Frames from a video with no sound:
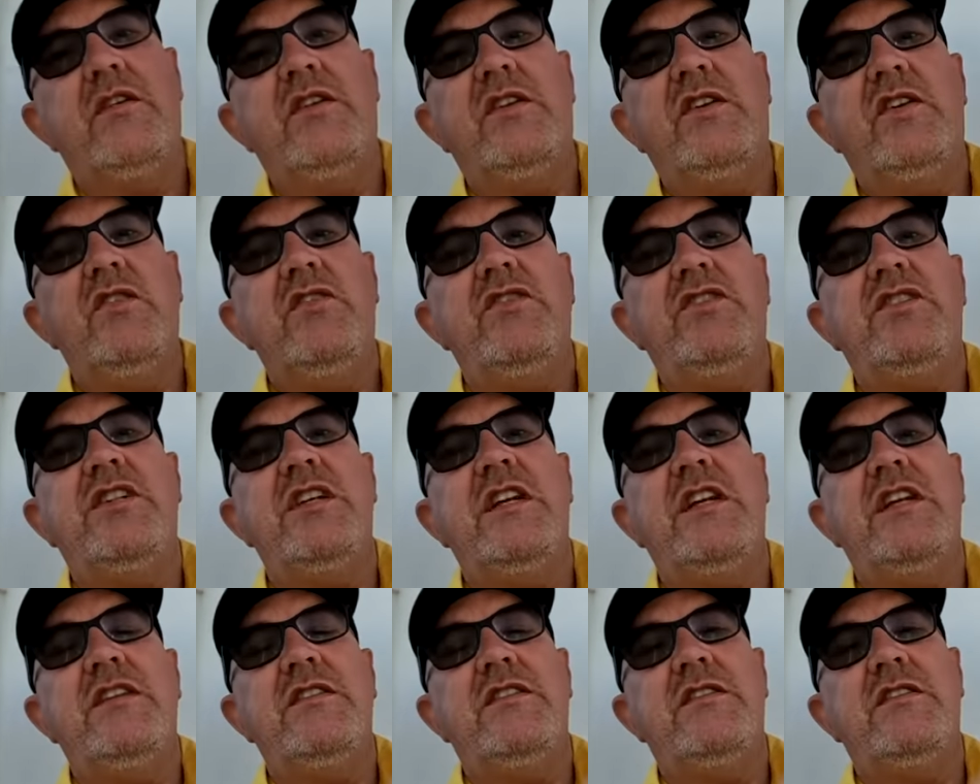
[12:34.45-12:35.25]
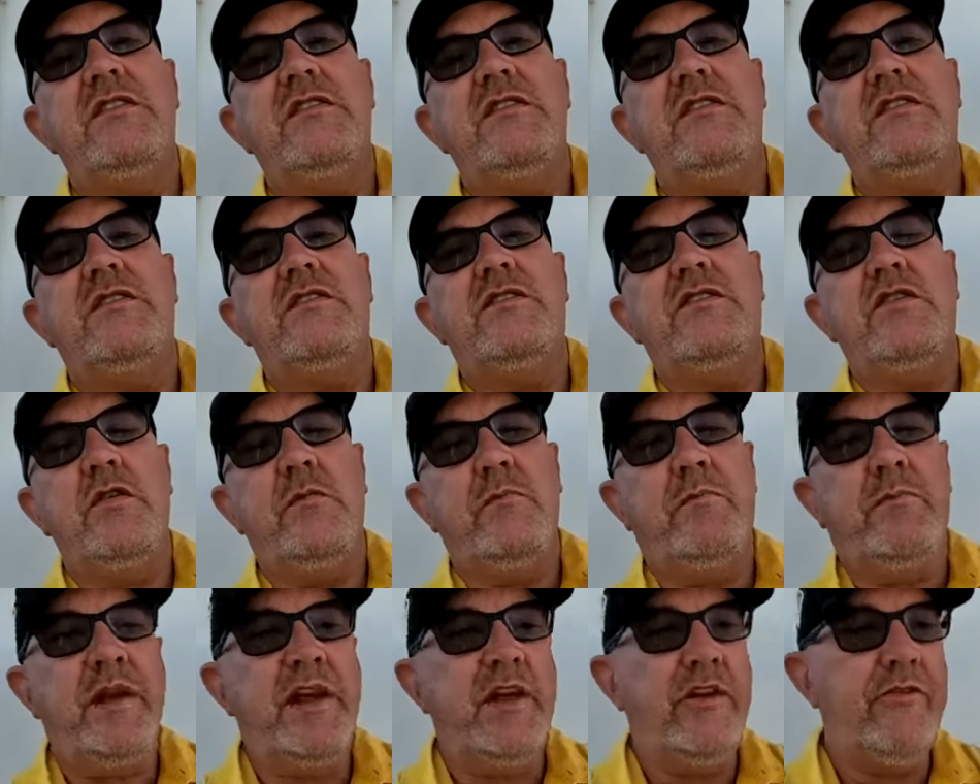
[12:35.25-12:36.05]
Two cheese, two
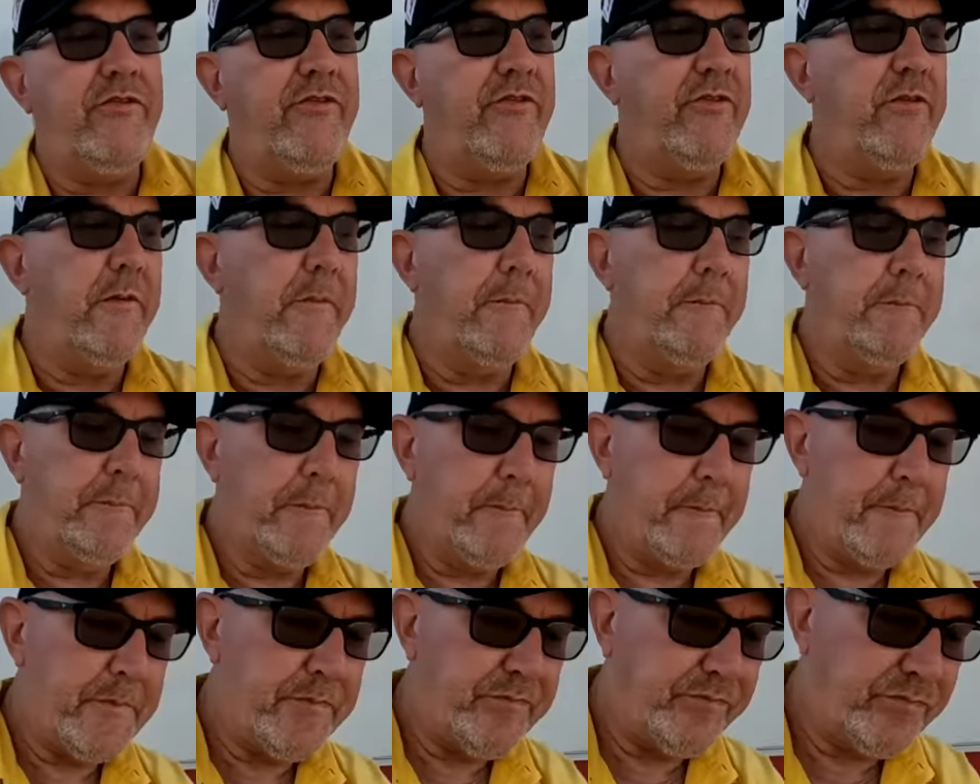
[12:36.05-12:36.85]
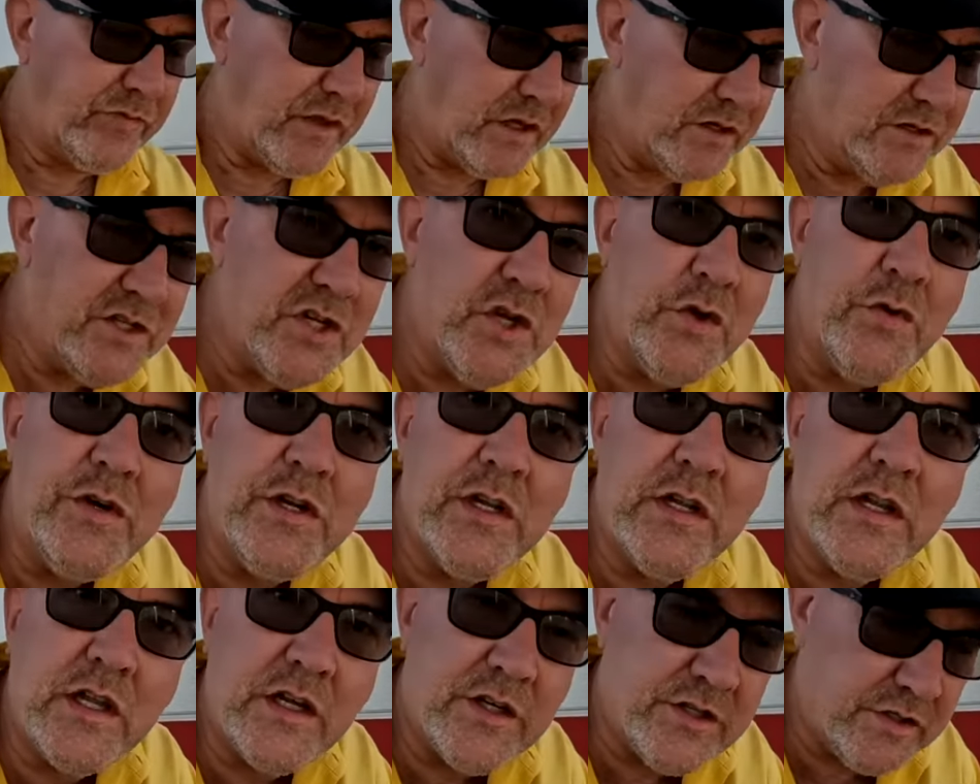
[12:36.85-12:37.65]
beef, too
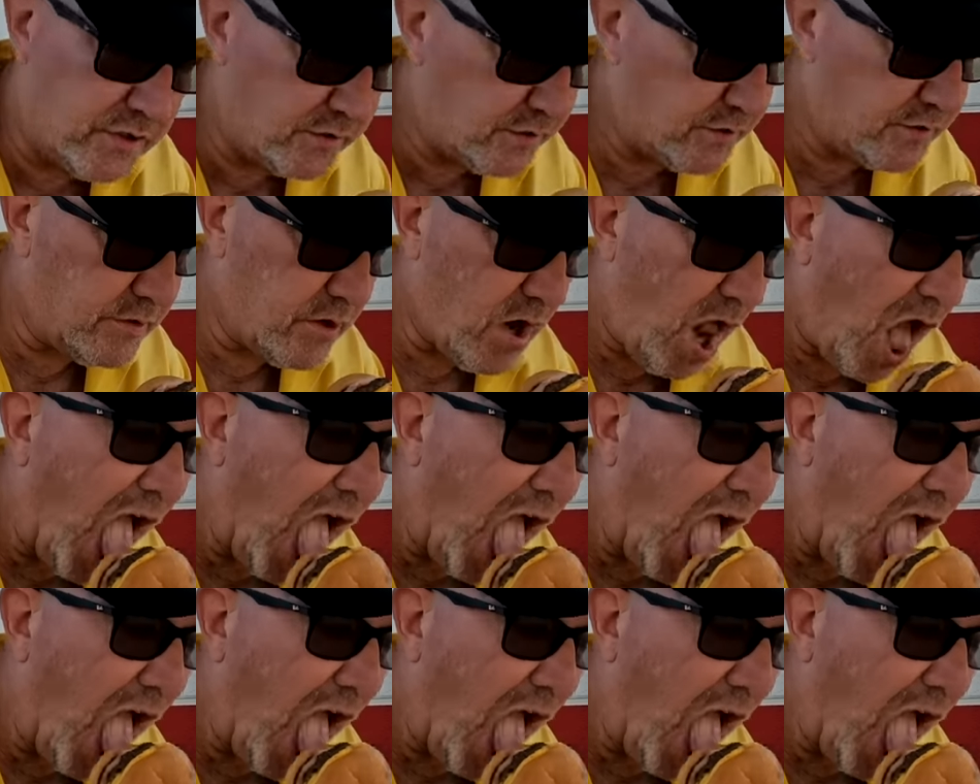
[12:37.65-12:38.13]
delicious.